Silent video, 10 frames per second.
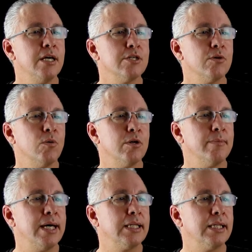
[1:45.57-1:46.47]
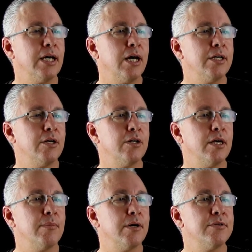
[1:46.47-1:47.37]
So automatically I know
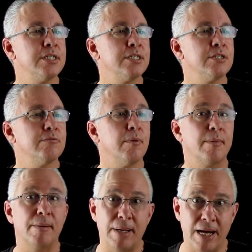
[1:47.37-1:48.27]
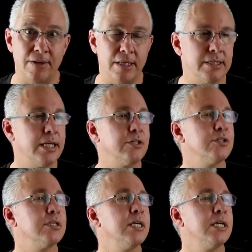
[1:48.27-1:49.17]
that my resistance for my parallel
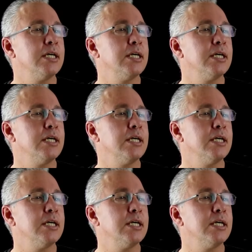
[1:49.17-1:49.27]
section